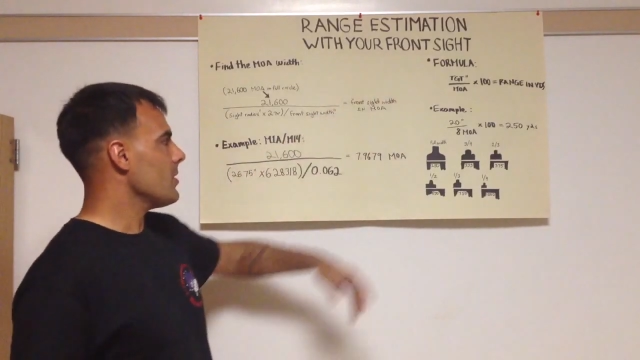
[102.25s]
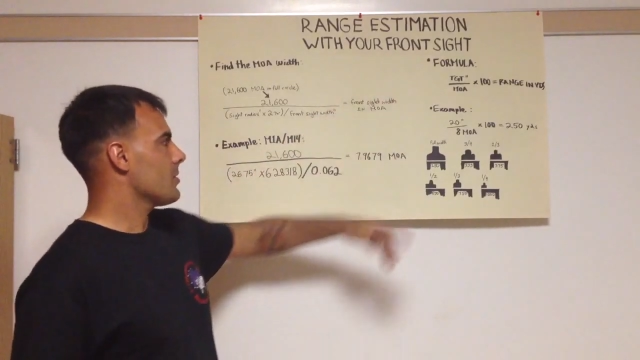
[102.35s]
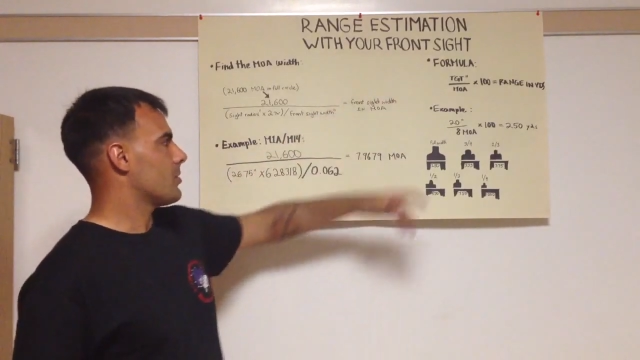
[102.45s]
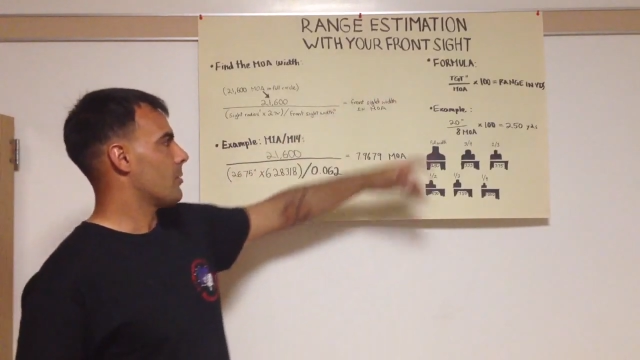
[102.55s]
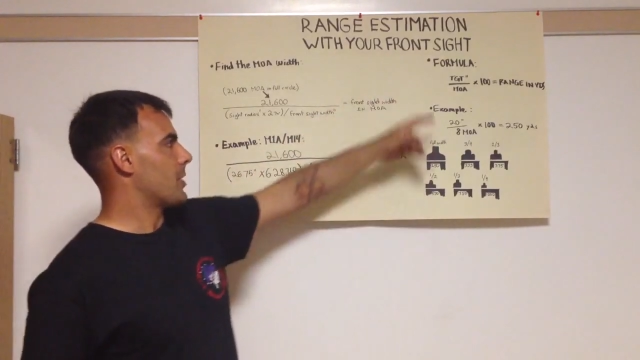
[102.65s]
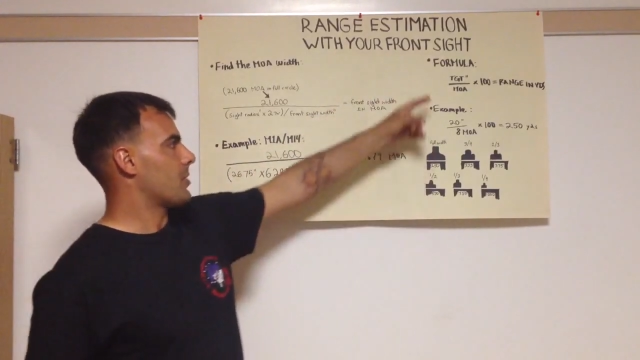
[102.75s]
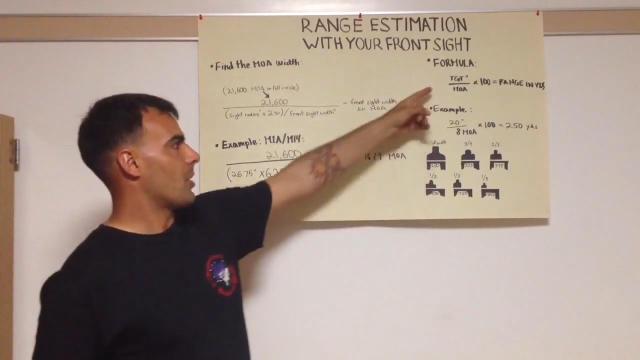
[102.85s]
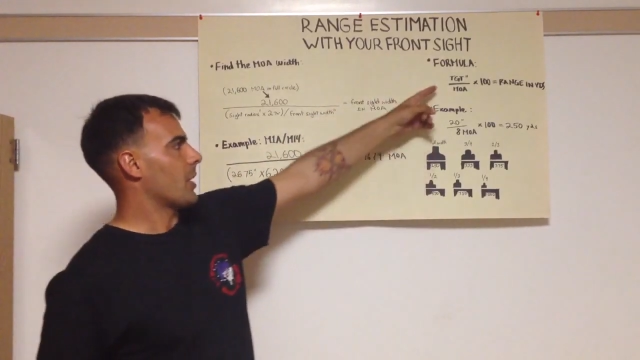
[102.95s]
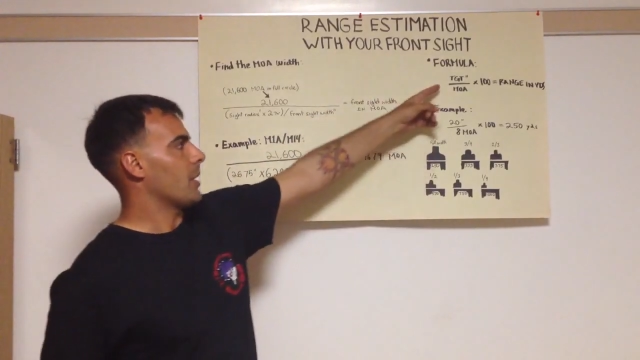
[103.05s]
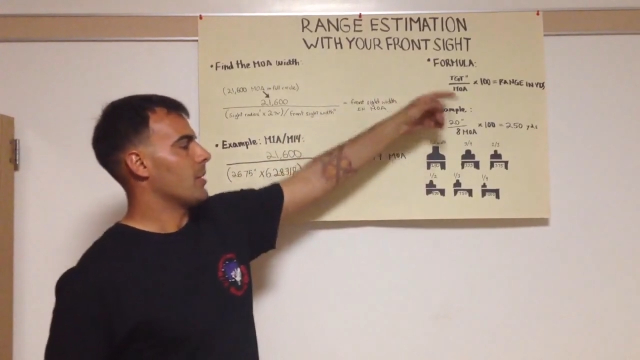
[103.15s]
So my
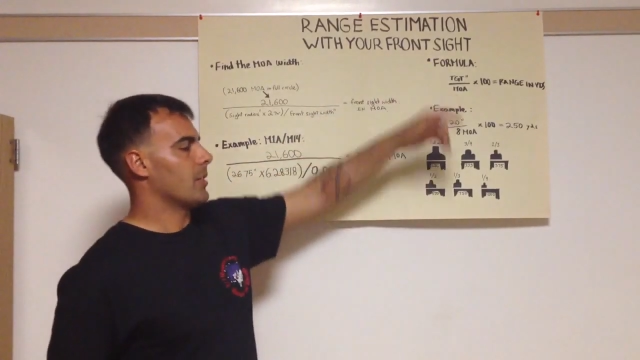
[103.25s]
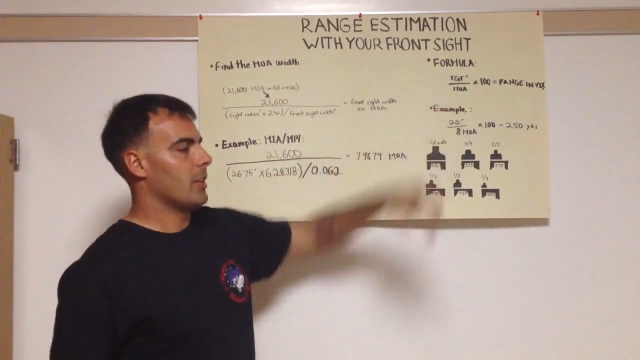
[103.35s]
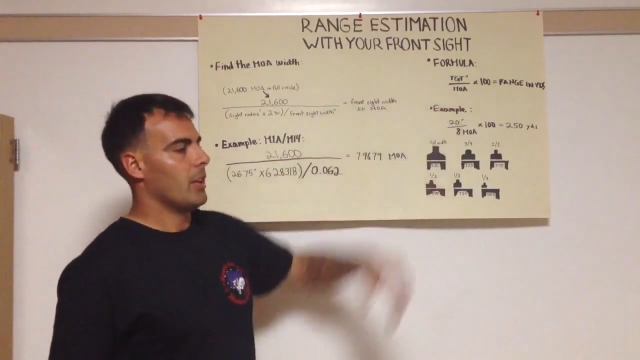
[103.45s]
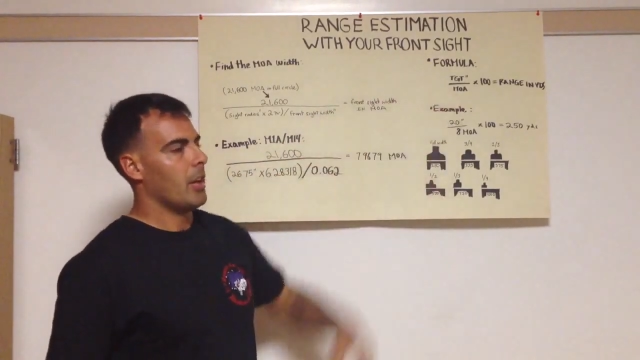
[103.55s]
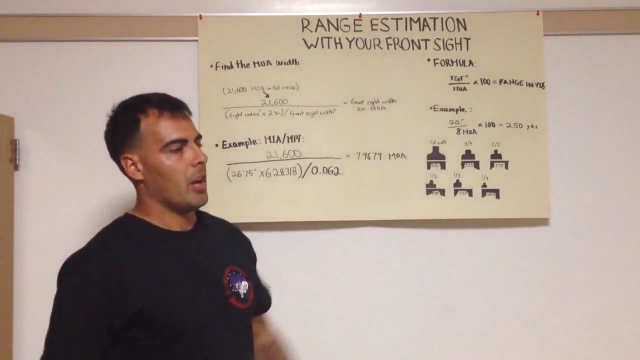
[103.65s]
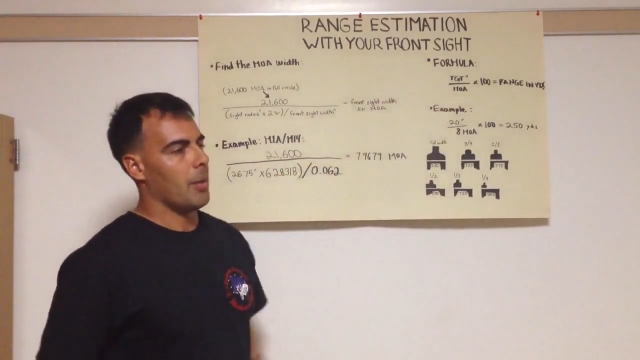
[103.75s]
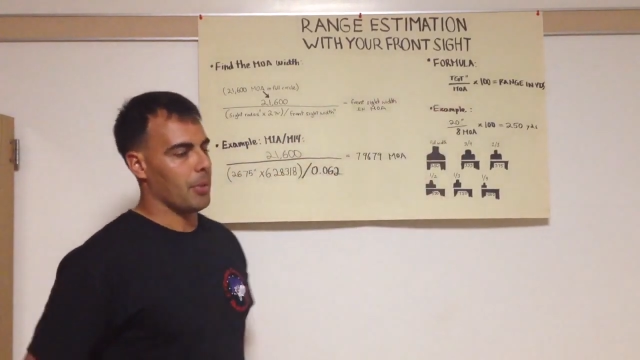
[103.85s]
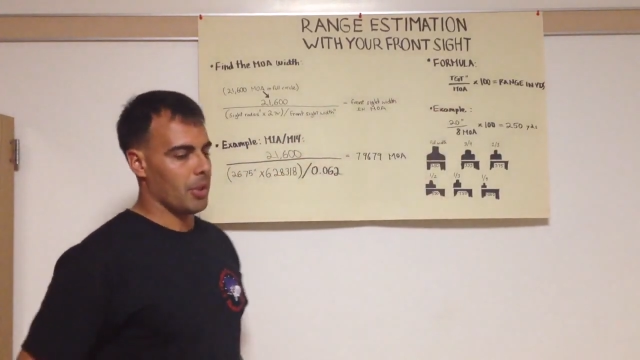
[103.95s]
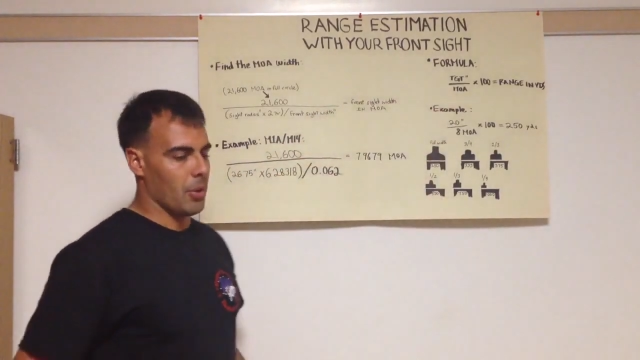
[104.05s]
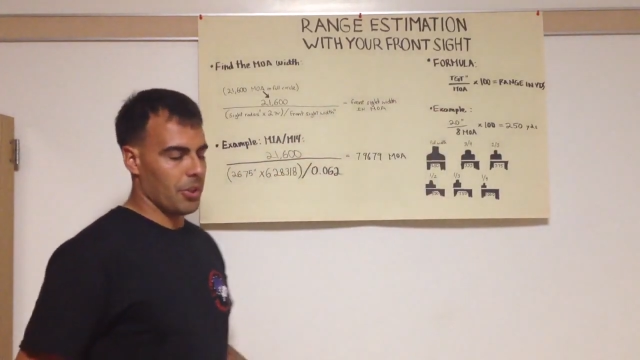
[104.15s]
target, I'm
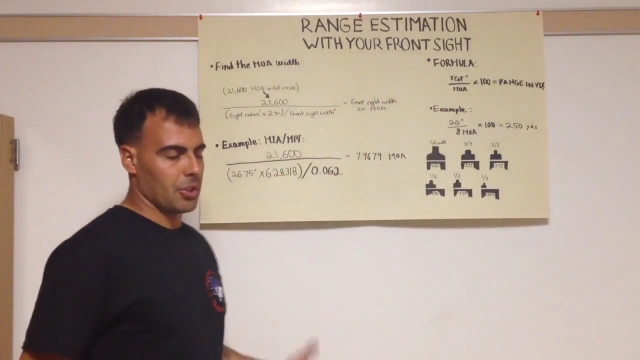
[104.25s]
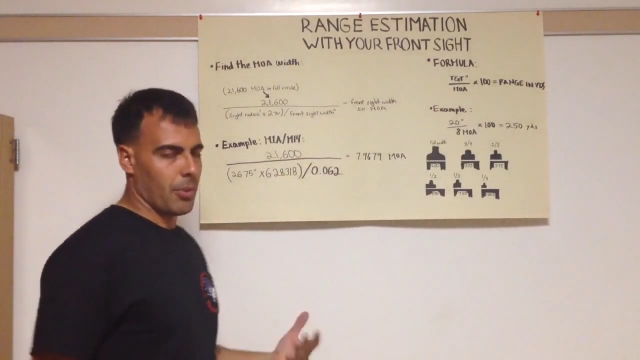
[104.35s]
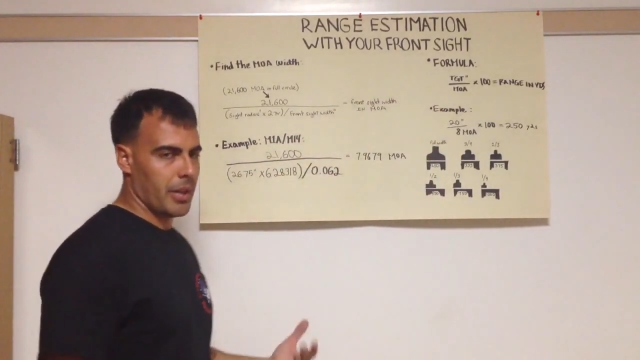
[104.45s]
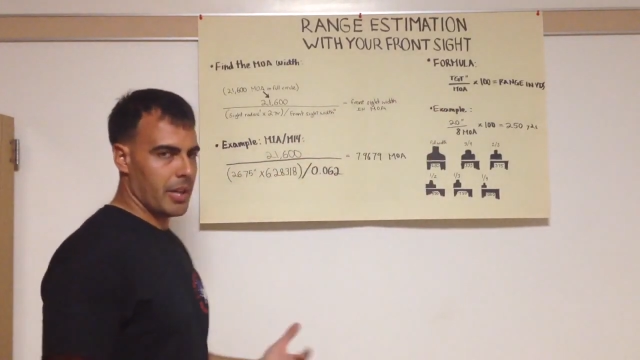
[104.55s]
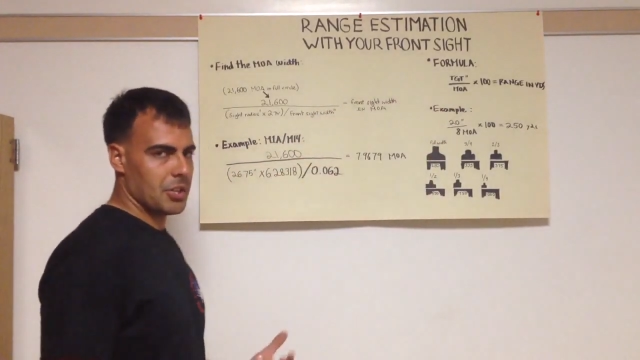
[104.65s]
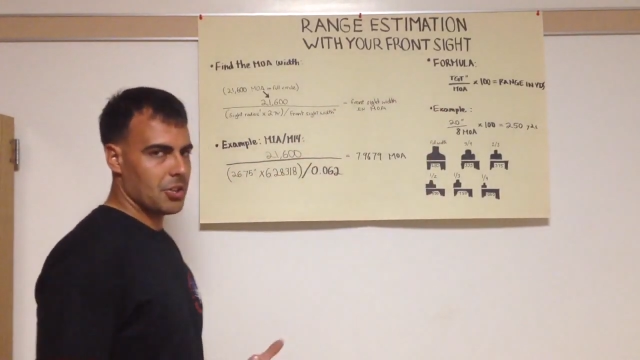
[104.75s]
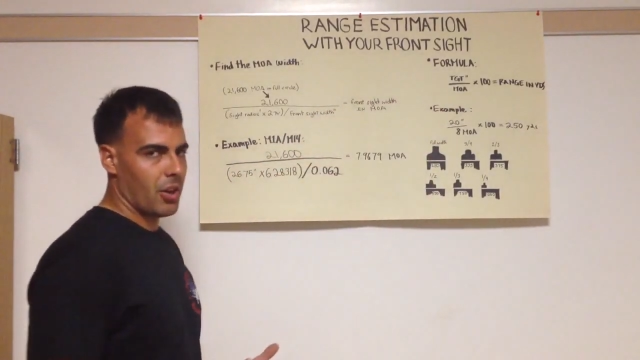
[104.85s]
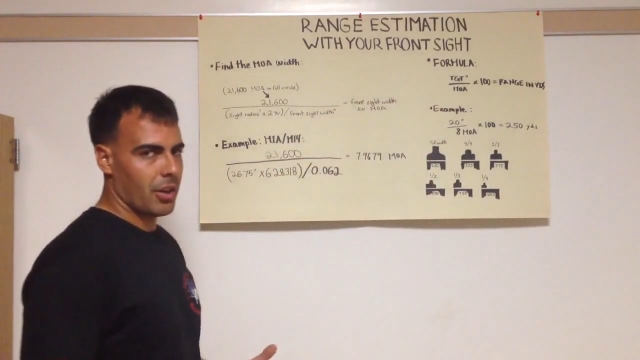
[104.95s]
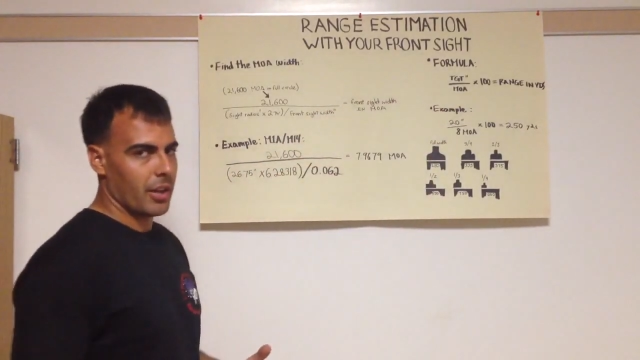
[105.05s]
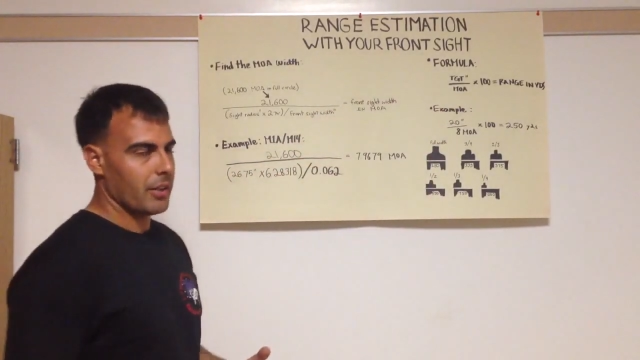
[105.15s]
going to go with a 20 inch
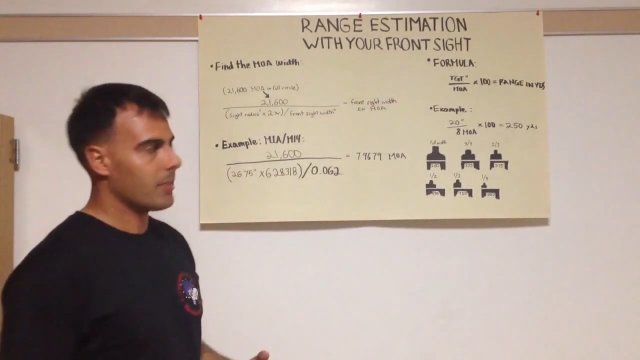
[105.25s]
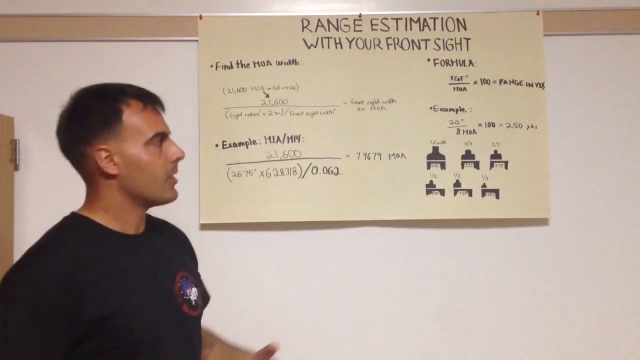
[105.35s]
target